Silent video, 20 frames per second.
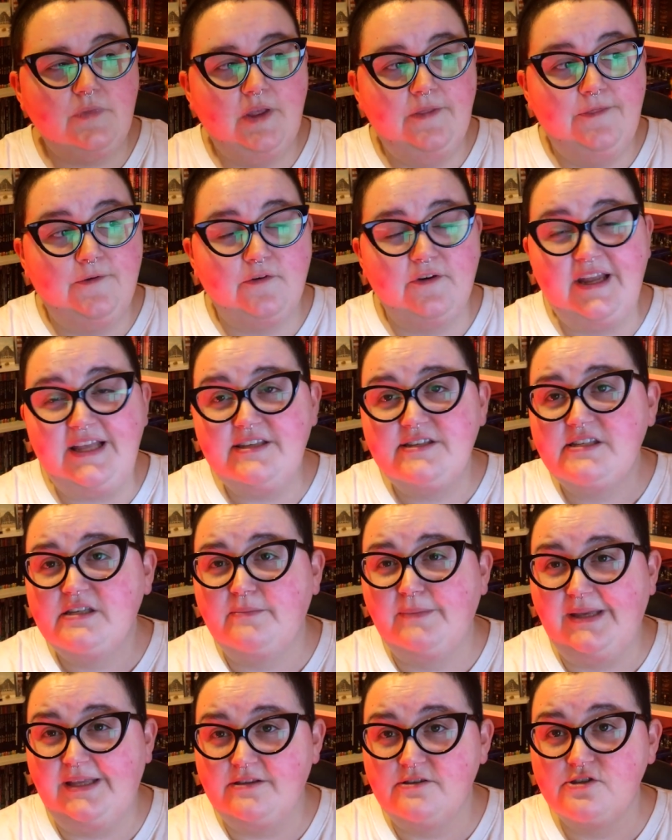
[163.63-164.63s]
there is
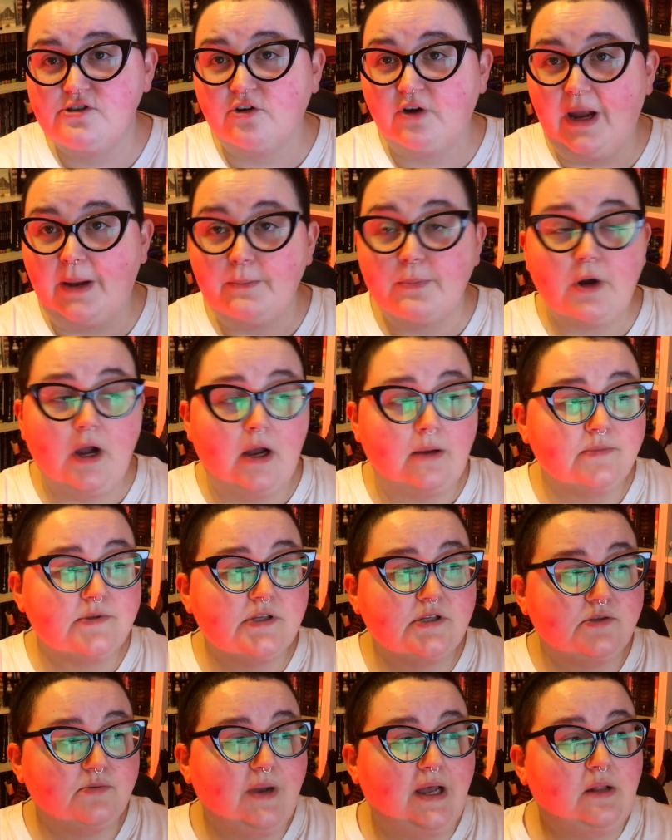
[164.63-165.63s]
some Instagram prompts
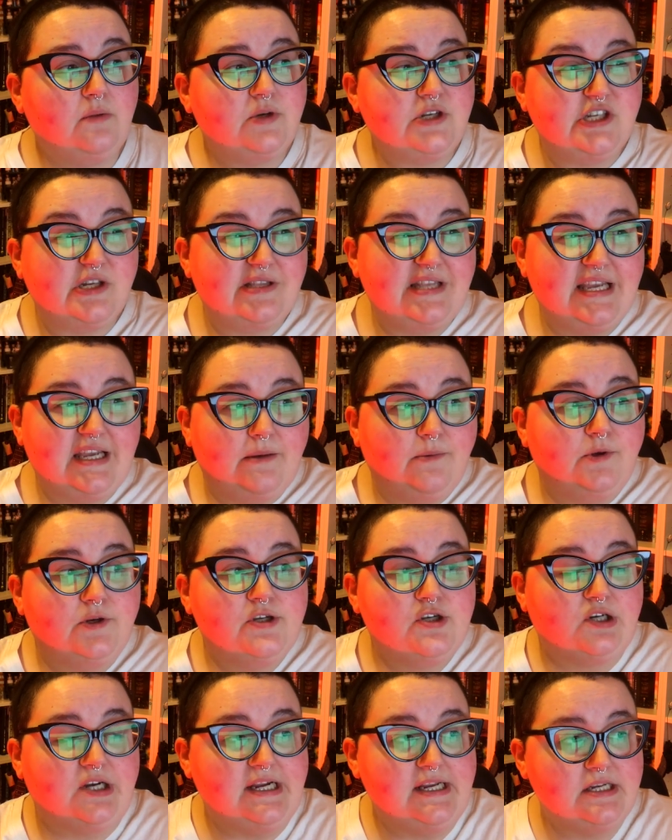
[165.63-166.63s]
as well, which I think I'm going
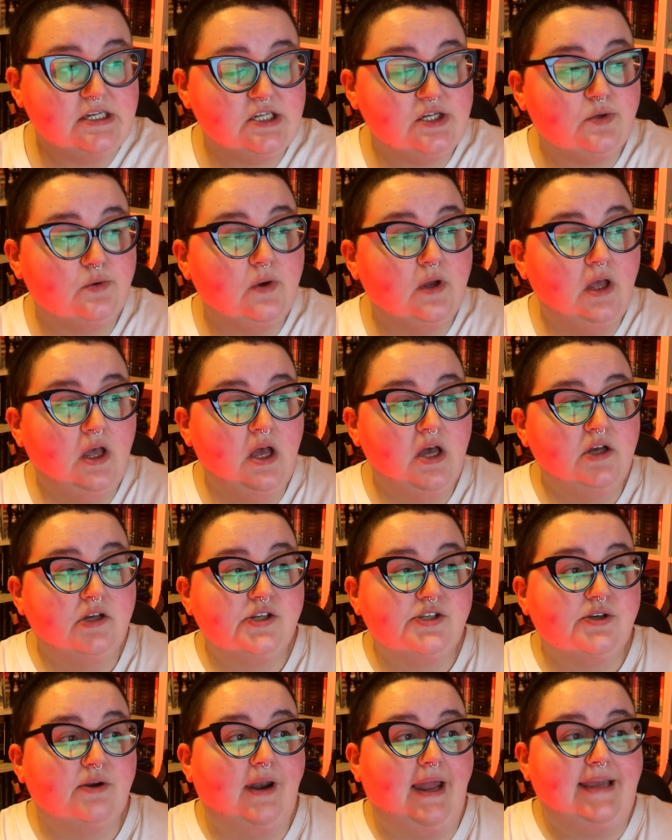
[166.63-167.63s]
to try and do.
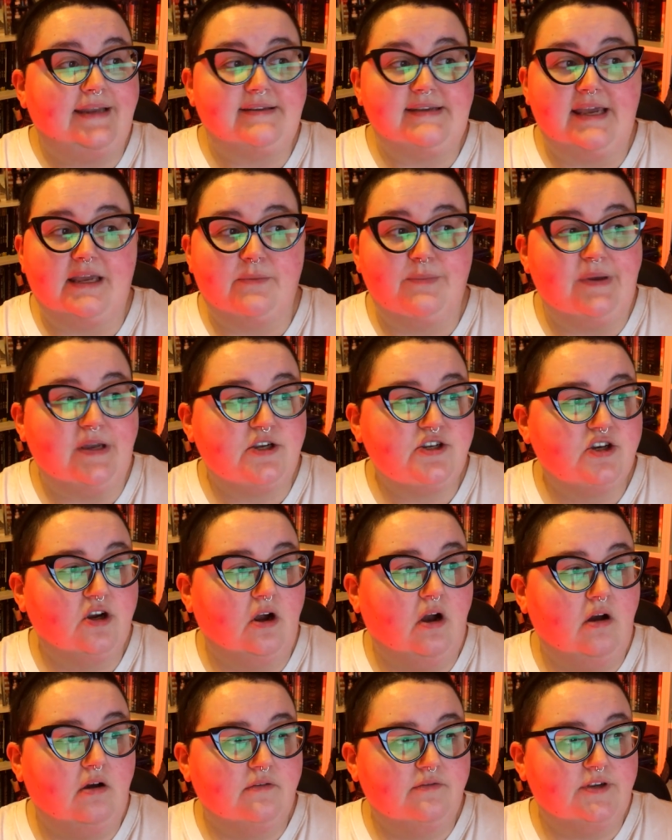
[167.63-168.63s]
So, like, take a picture
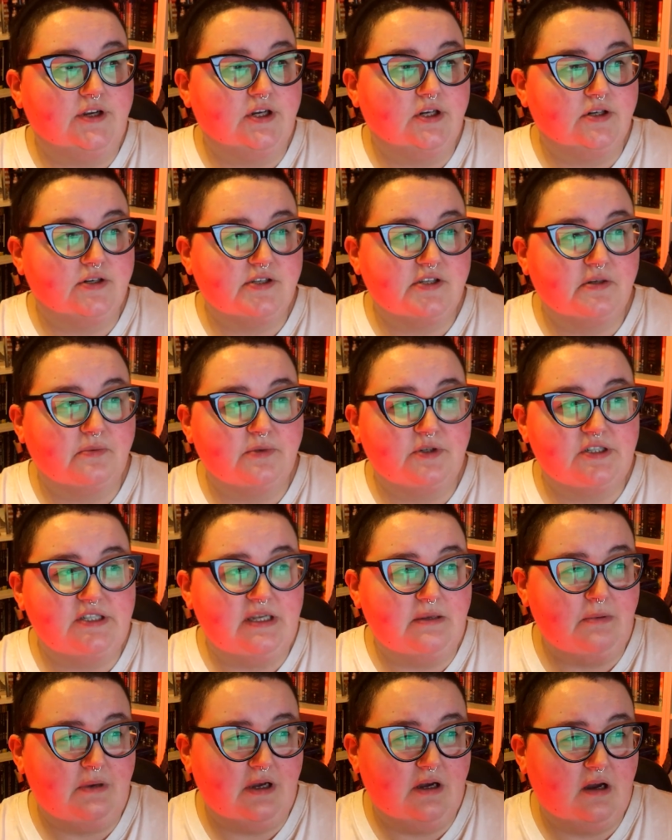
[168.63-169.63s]
of your summer
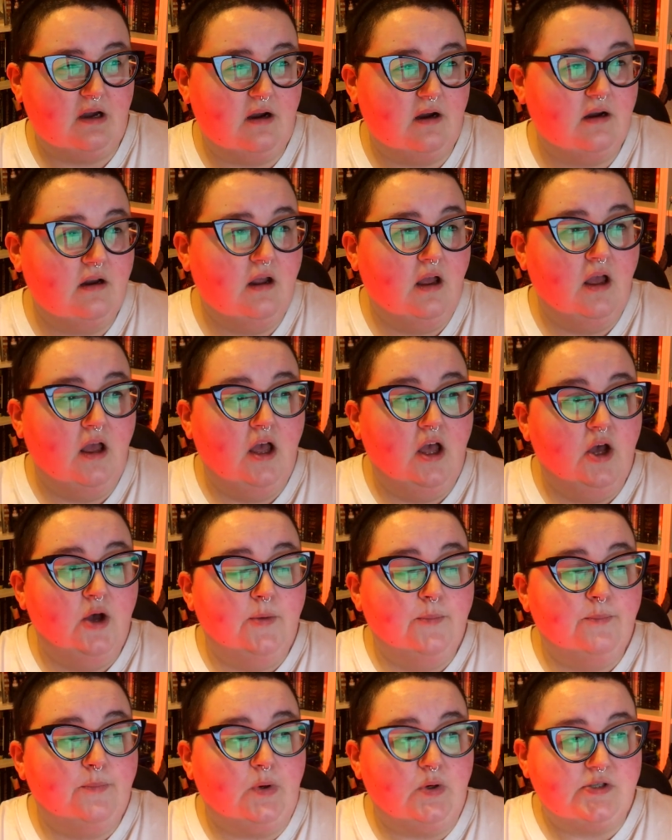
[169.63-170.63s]
TBR,
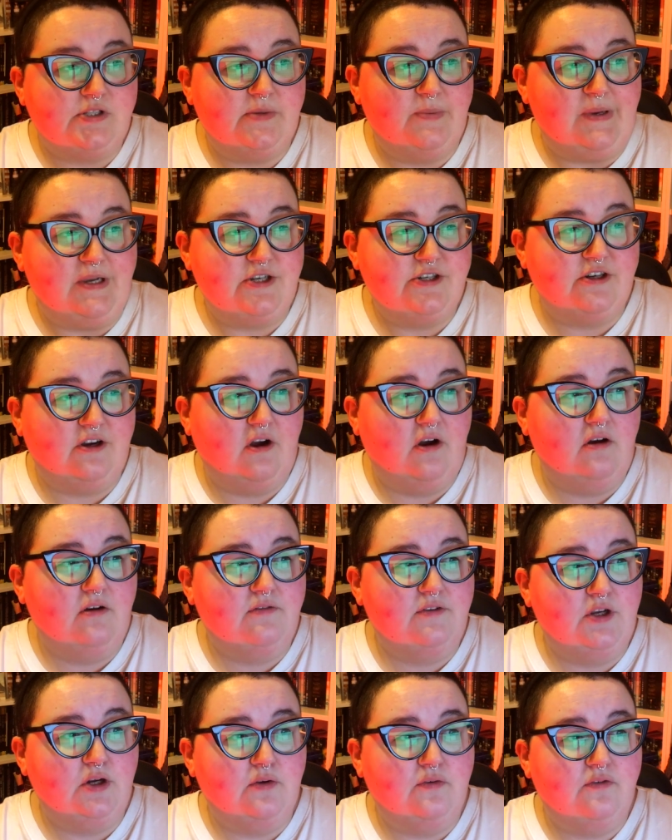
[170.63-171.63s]
post a picture
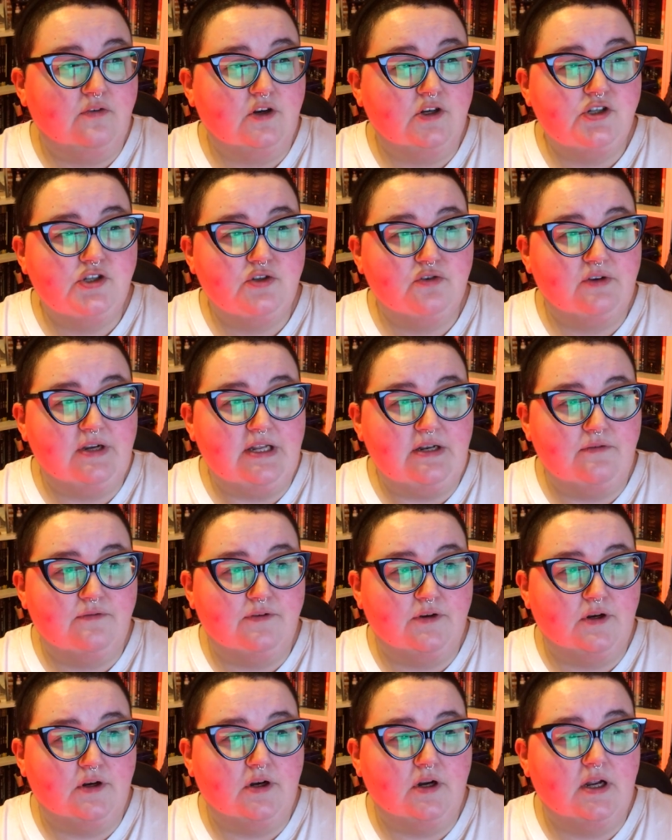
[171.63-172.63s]
of your first read
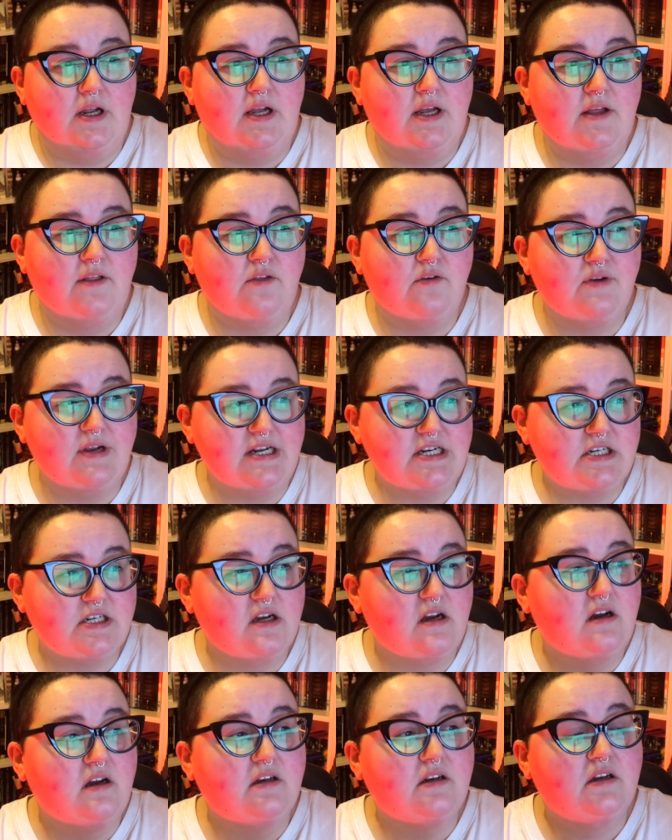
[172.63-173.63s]
for the
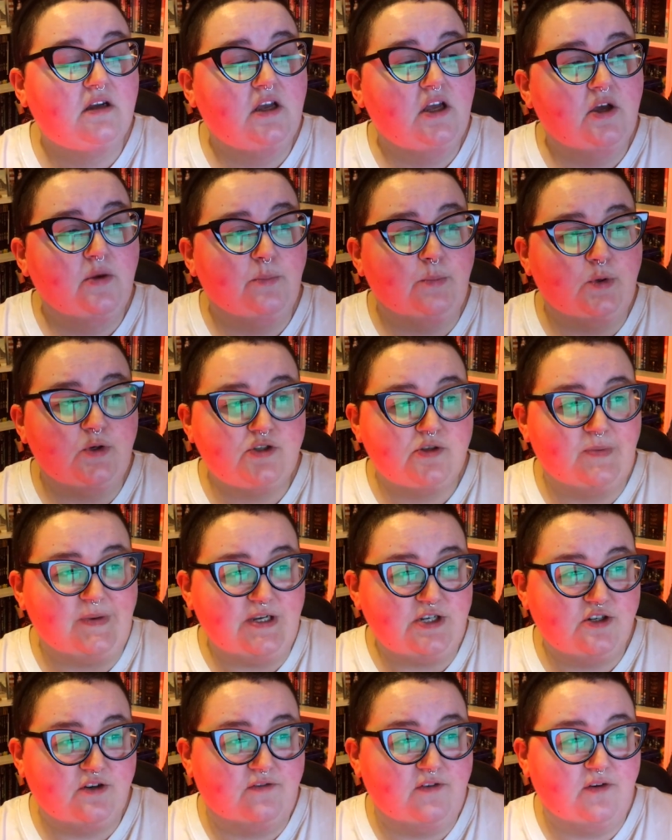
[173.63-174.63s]
readathon, post a
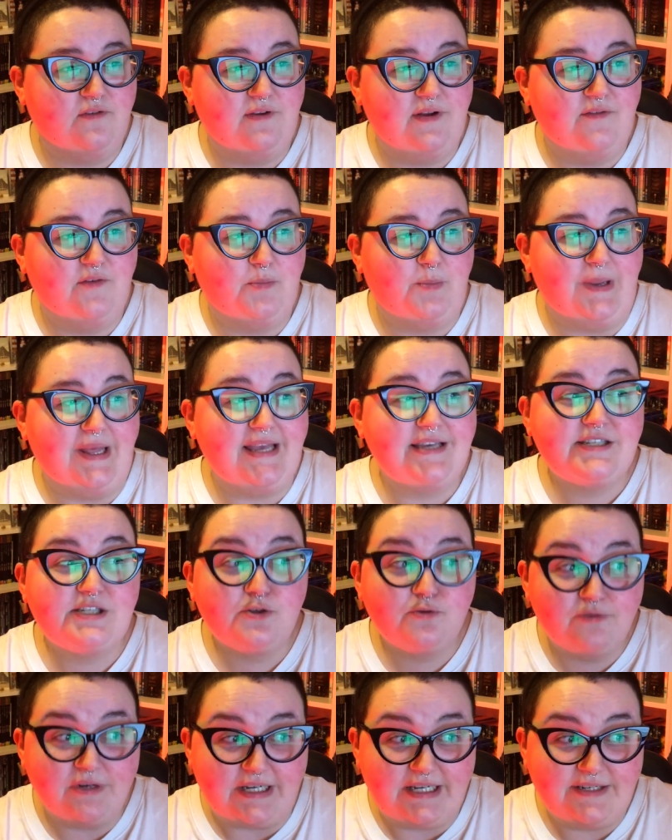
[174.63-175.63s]
picture of your favorite place
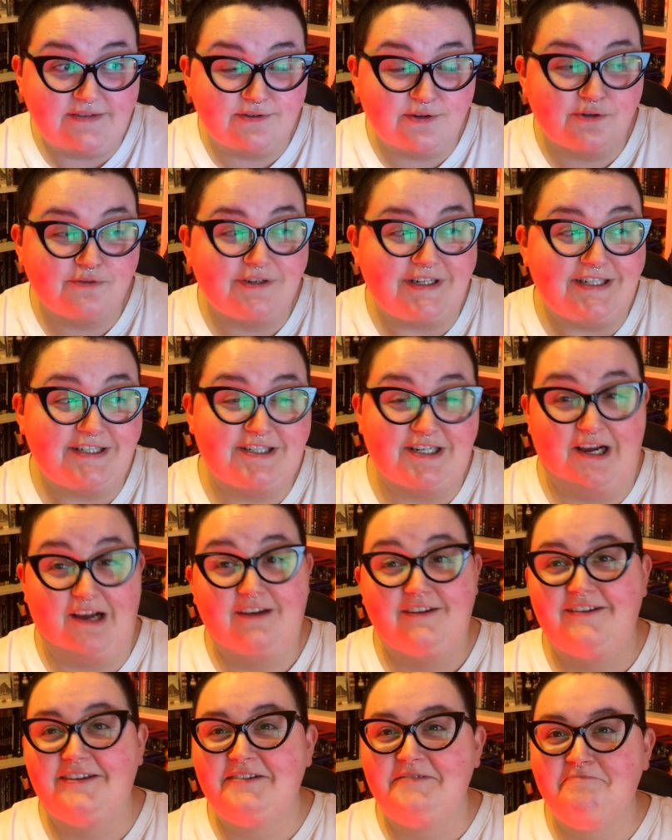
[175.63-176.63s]
to read for a
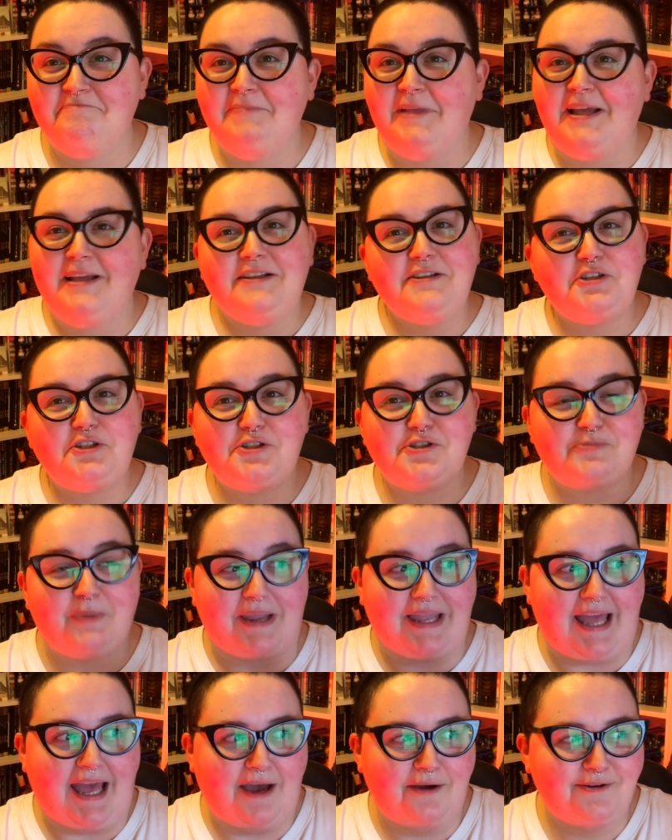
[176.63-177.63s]
readathon, just my
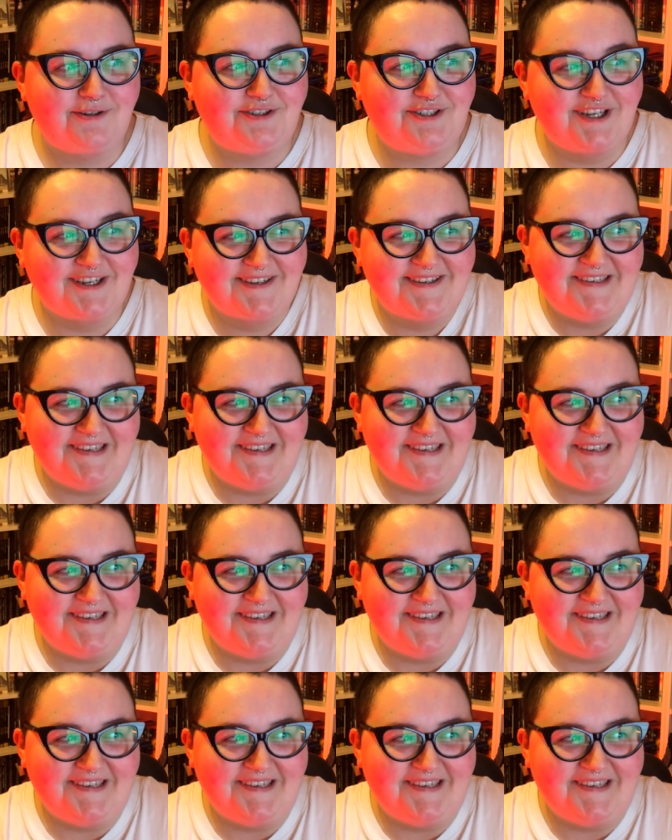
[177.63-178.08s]
couch,